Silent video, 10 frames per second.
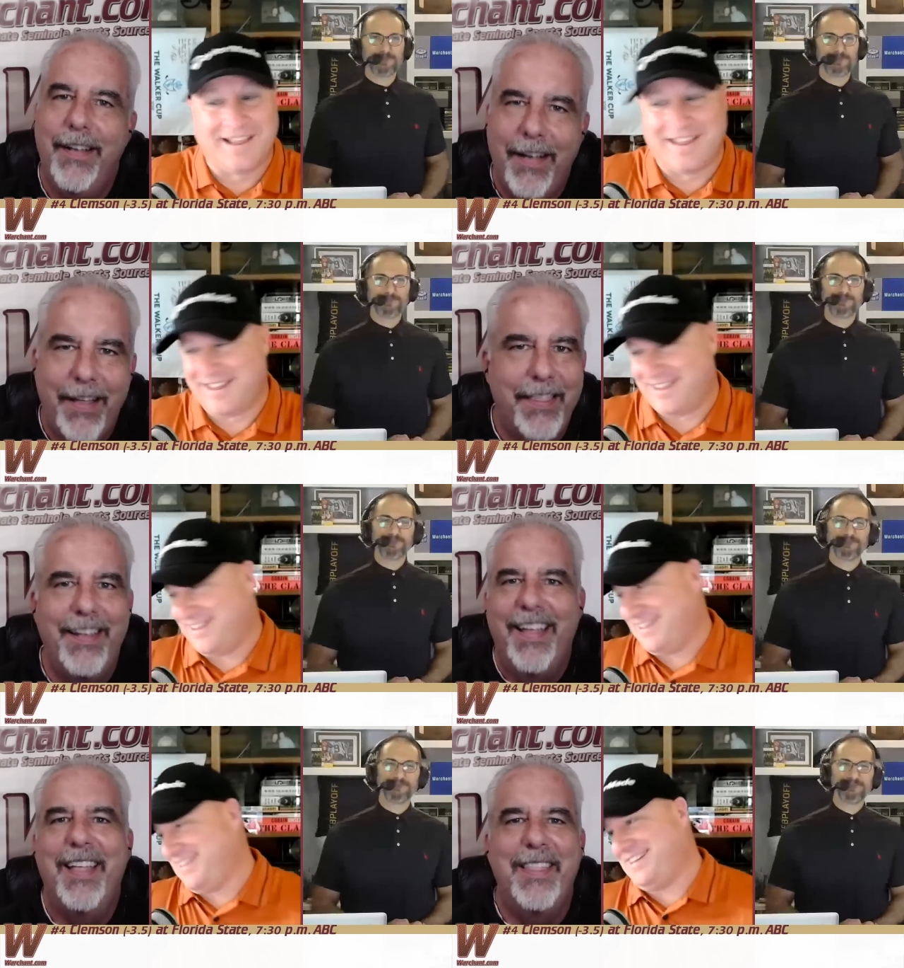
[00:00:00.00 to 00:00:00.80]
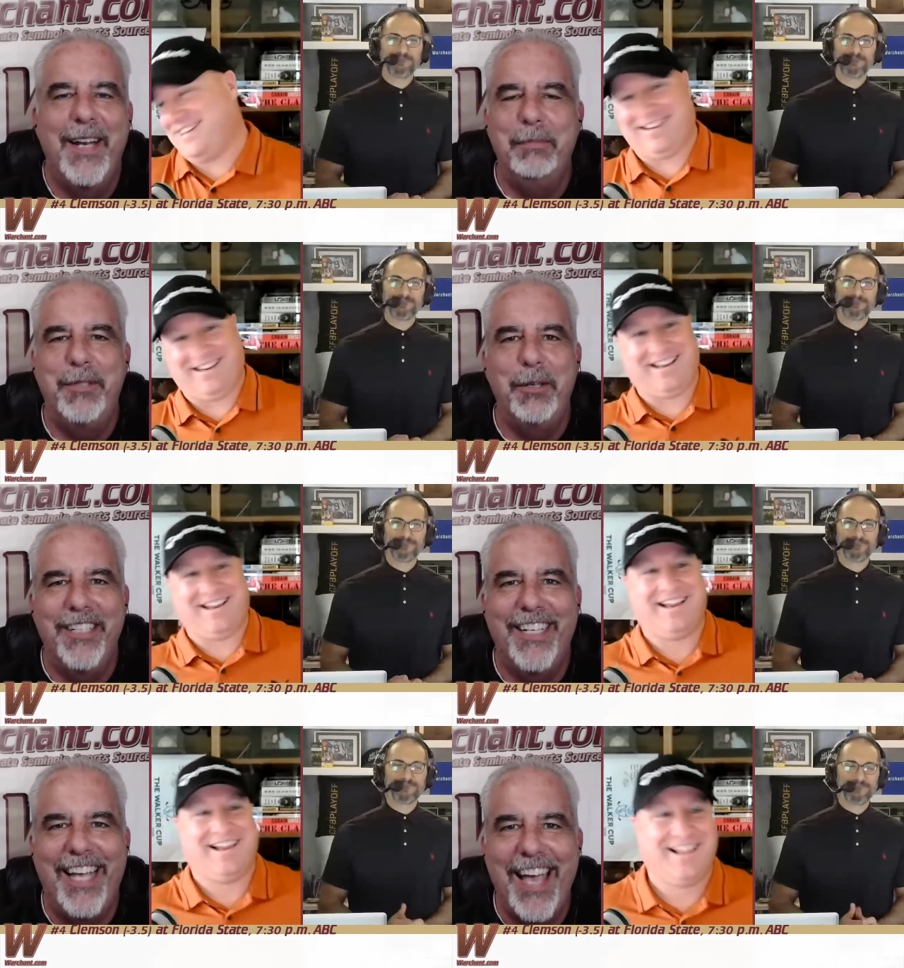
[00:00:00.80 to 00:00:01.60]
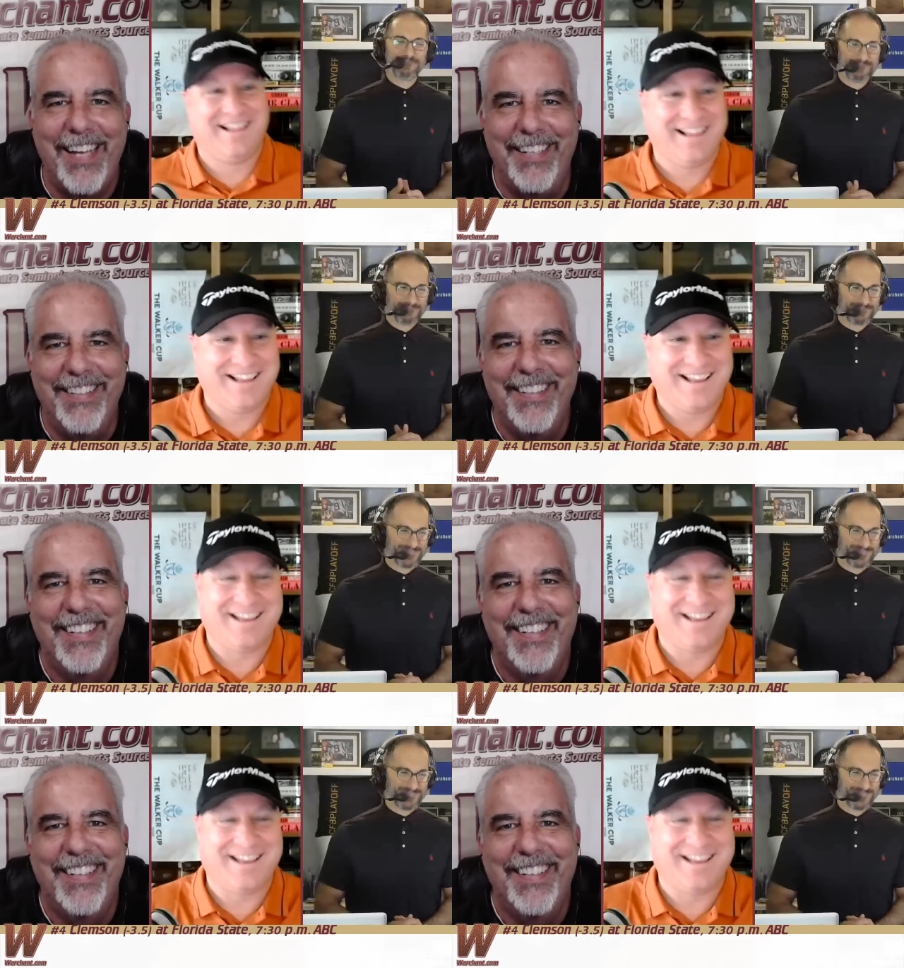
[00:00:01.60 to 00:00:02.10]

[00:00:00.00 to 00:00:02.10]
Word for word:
Speaker 1: that, that, I'm doing it again.